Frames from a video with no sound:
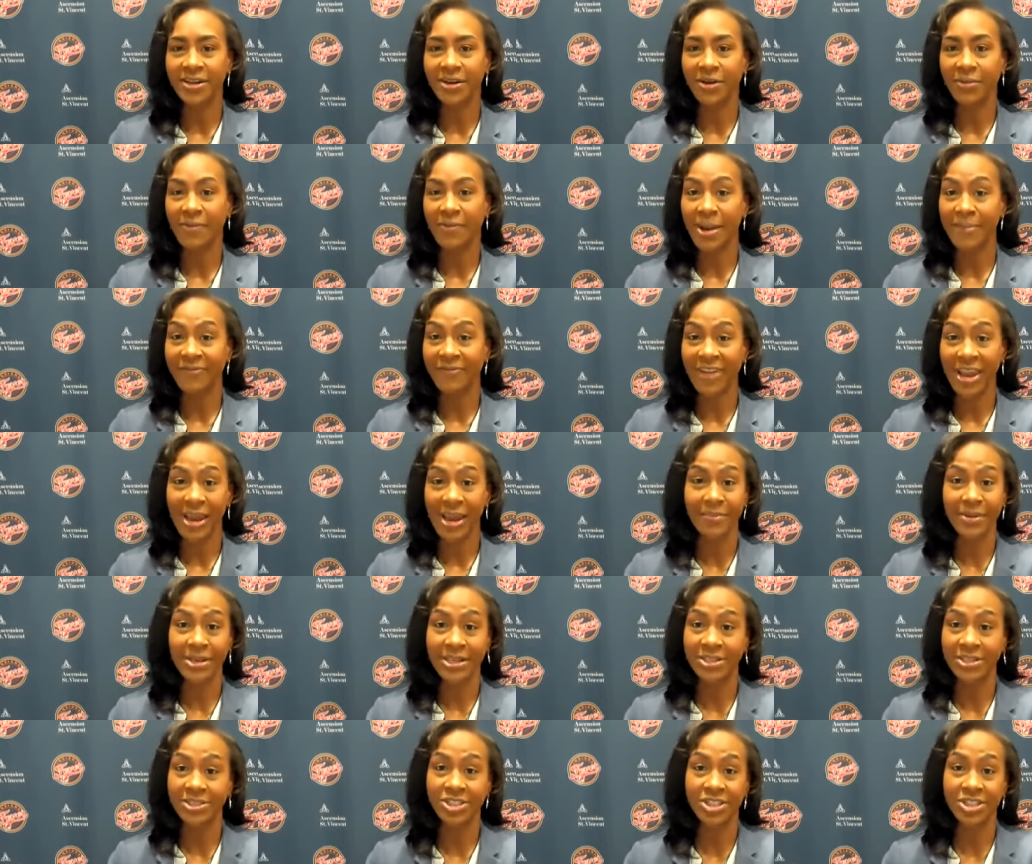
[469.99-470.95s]
You know, my
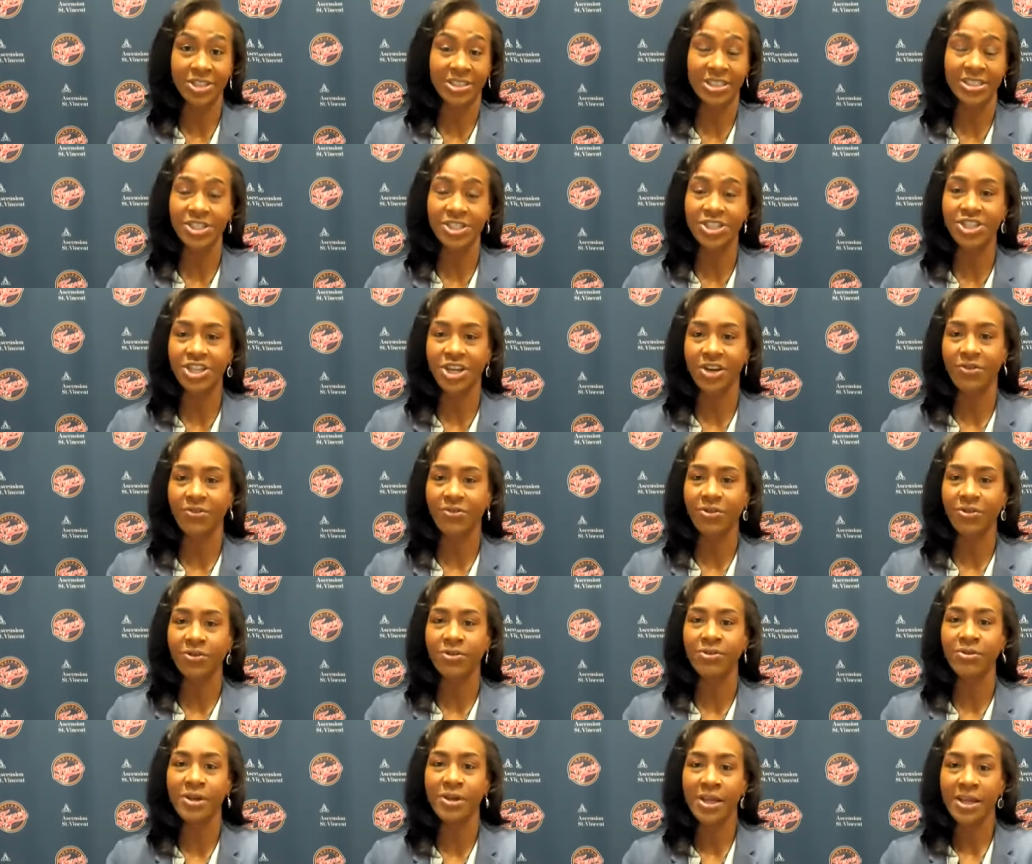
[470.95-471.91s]
family and just in
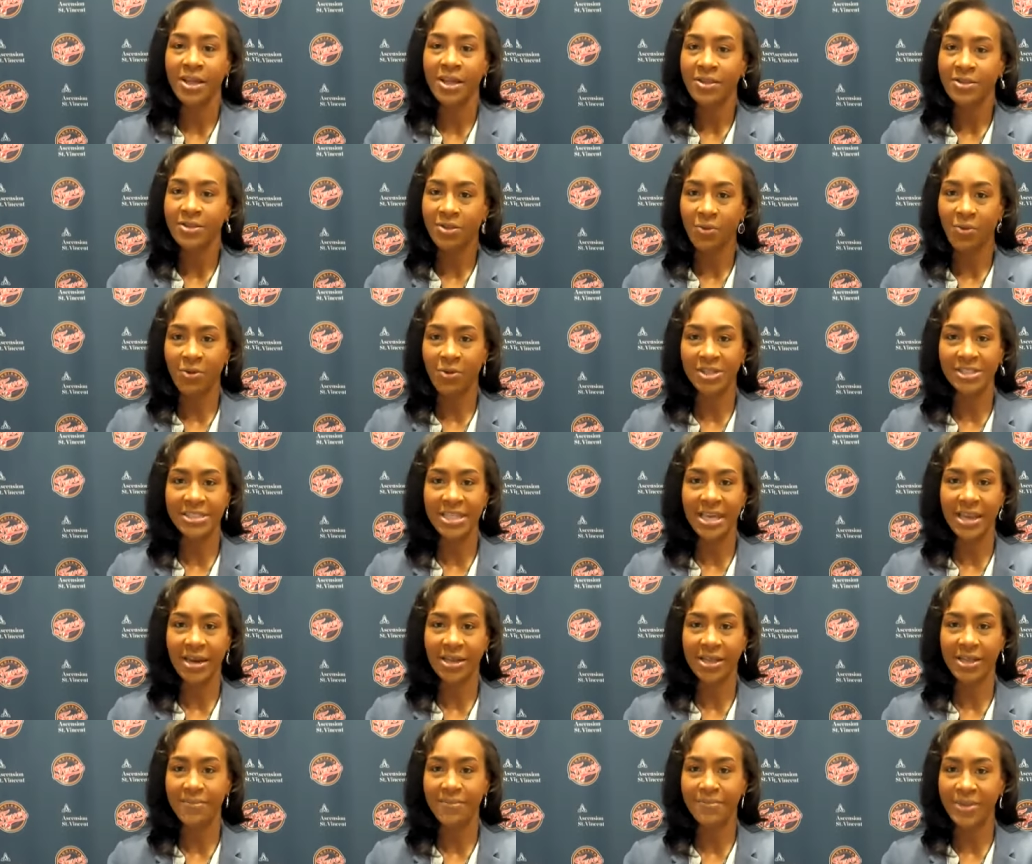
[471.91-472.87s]
general, the ones
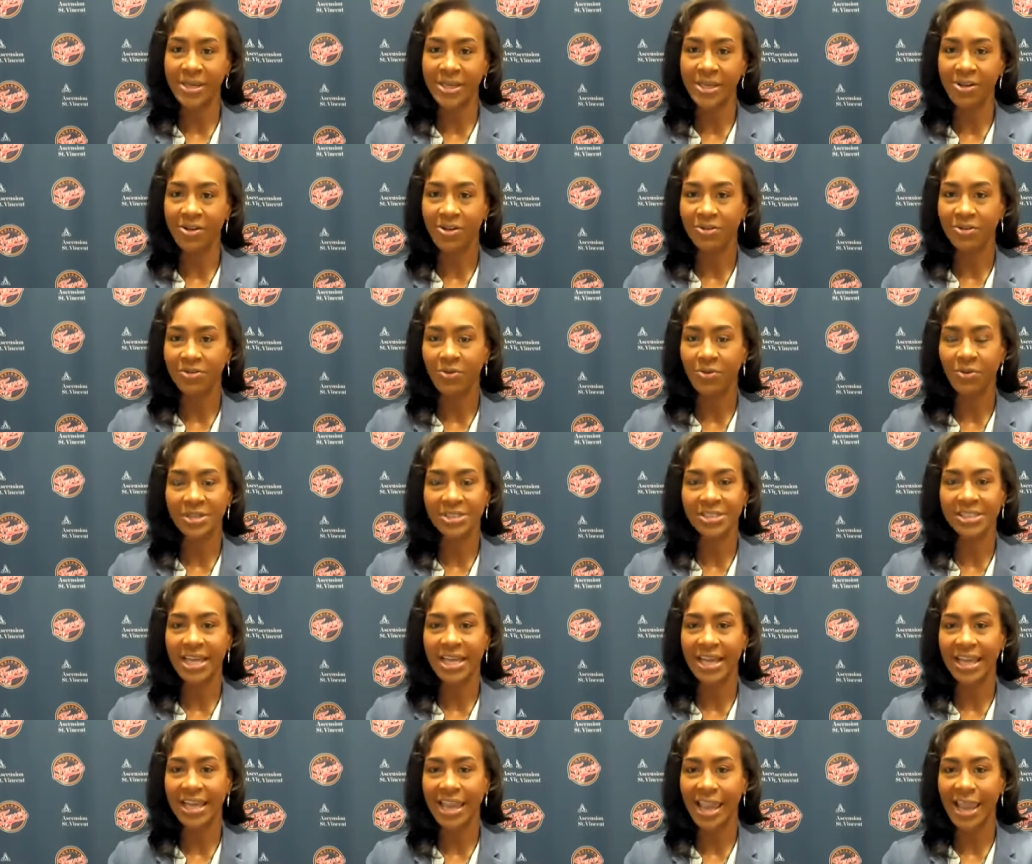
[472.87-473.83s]
that can be here, the
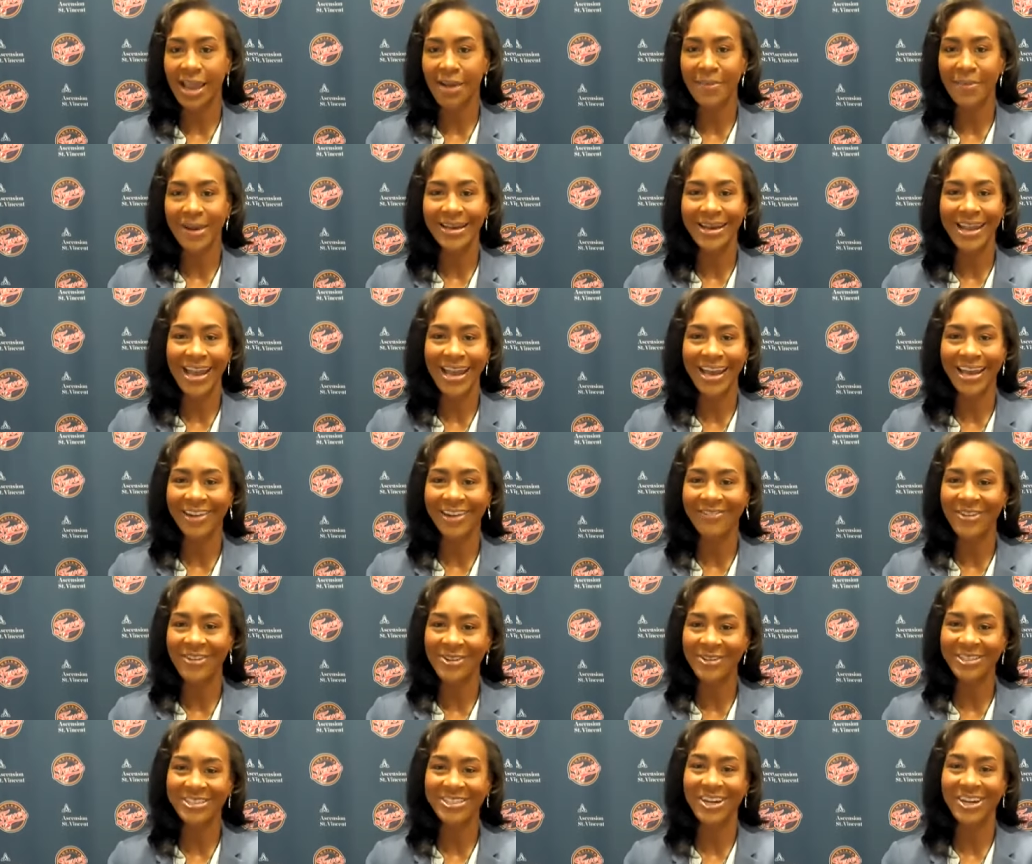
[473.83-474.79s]
ones that can't. My dad, I've
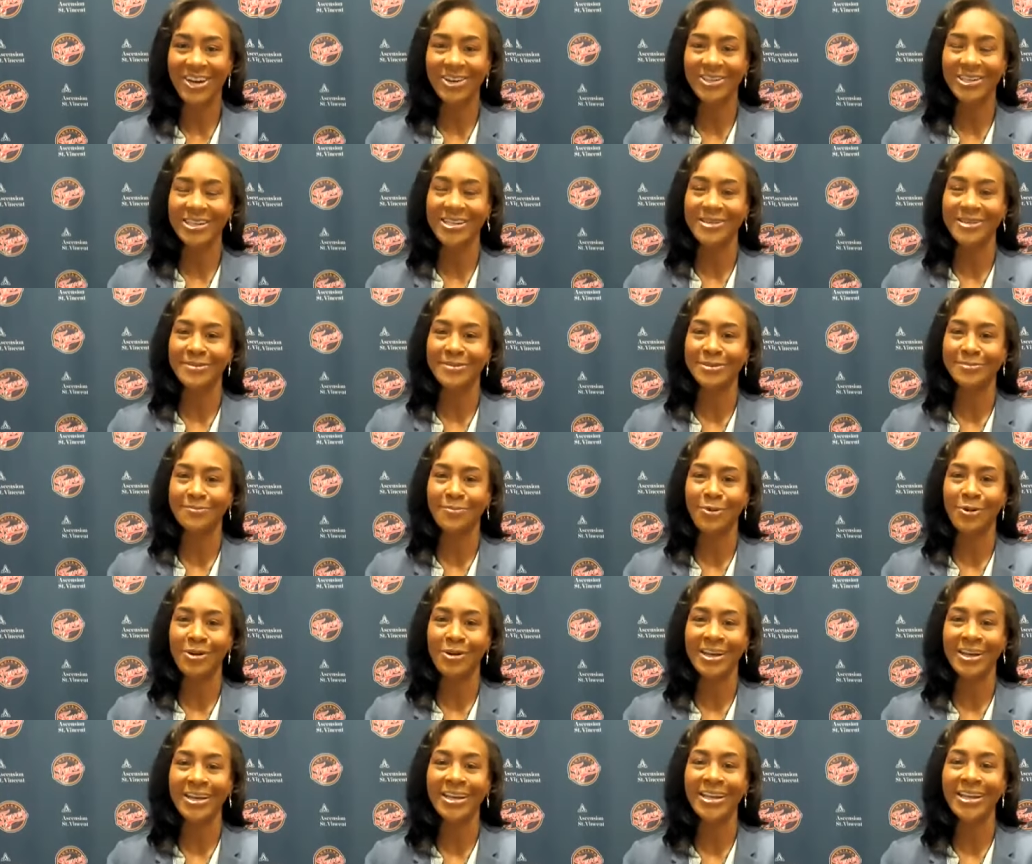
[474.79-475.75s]
already talked to him this
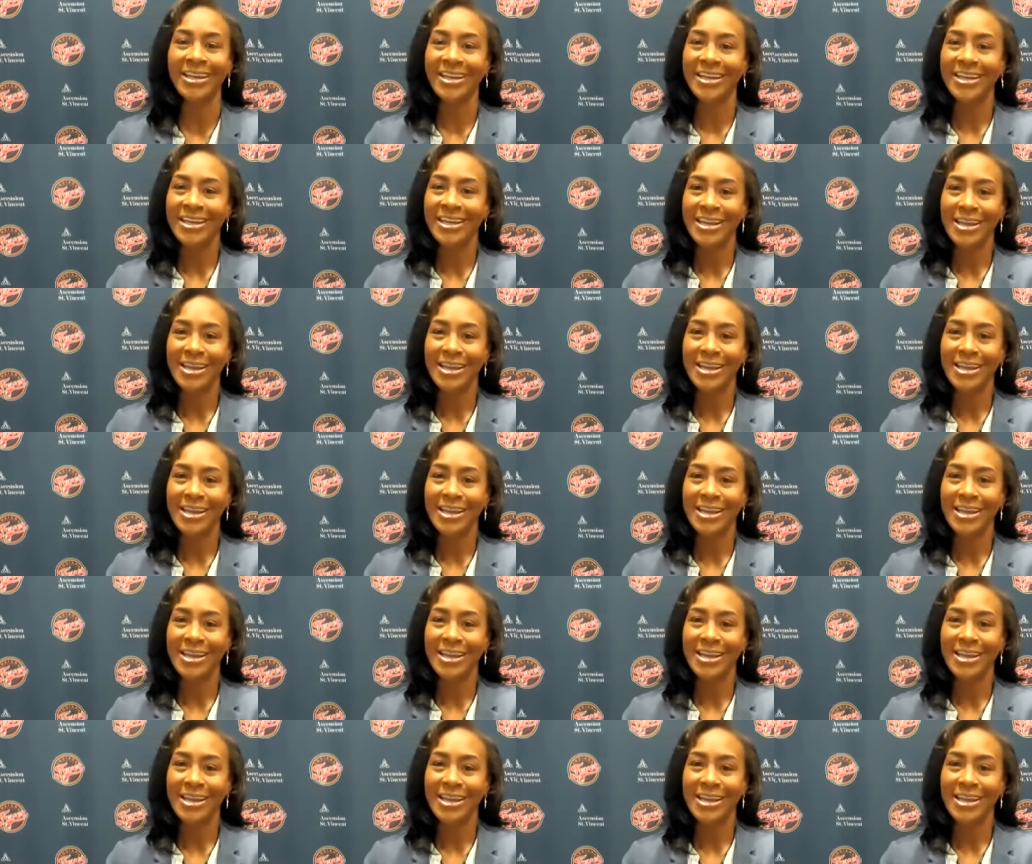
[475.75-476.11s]
morning.